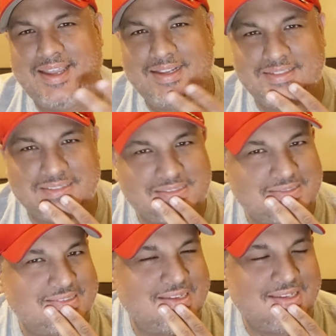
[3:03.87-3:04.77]
I
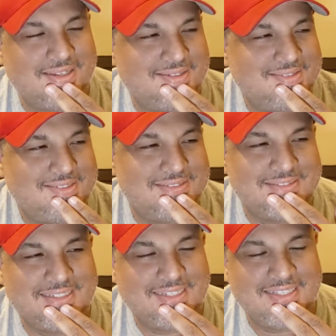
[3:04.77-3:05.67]
was
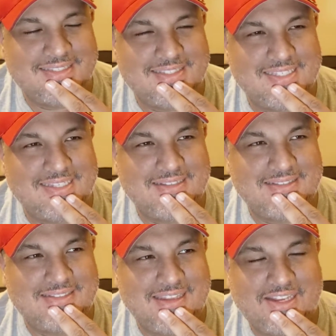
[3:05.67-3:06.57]
always like, it's
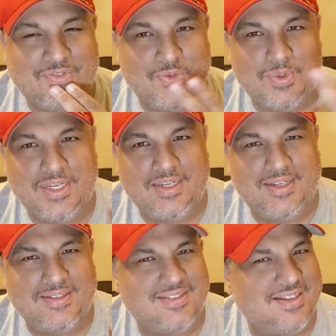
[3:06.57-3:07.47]
not for
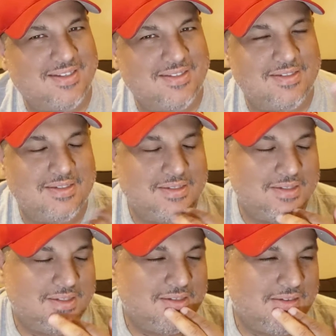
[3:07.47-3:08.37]
me. It's not.
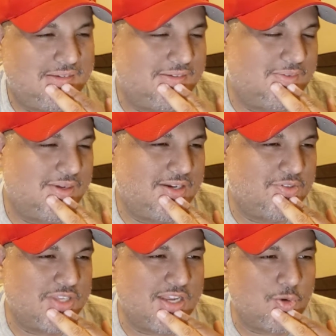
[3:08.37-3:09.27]
And
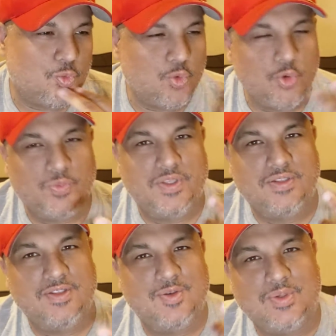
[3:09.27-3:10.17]
I was kind of roped
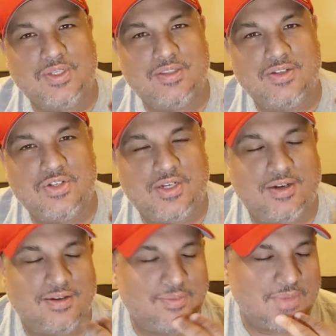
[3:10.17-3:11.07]
into doing it this
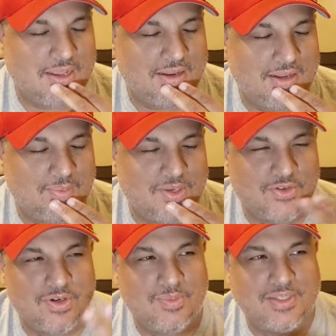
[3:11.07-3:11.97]
year, and I'm
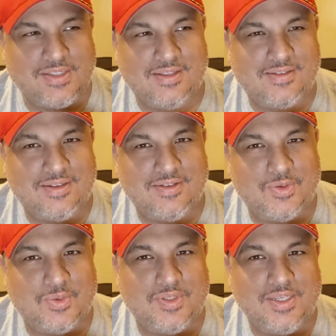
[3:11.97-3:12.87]
not trying to make that
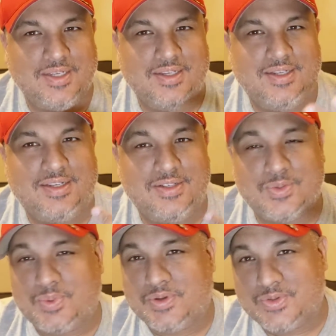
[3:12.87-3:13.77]
sound in
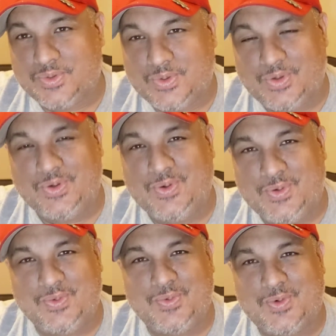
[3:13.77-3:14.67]
case the person
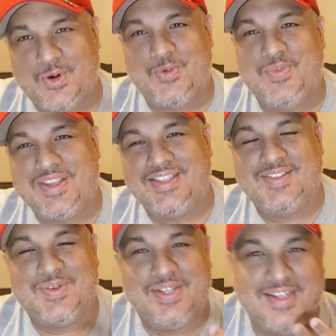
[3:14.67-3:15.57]
who roped me
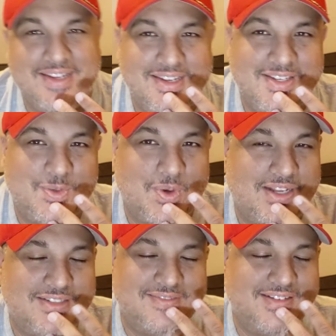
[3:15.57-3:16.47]
into it is
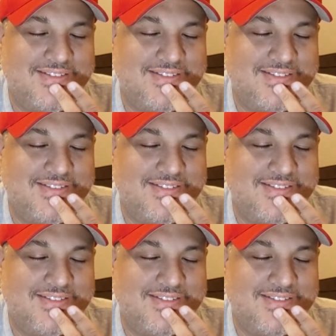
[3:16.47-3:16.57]
watching.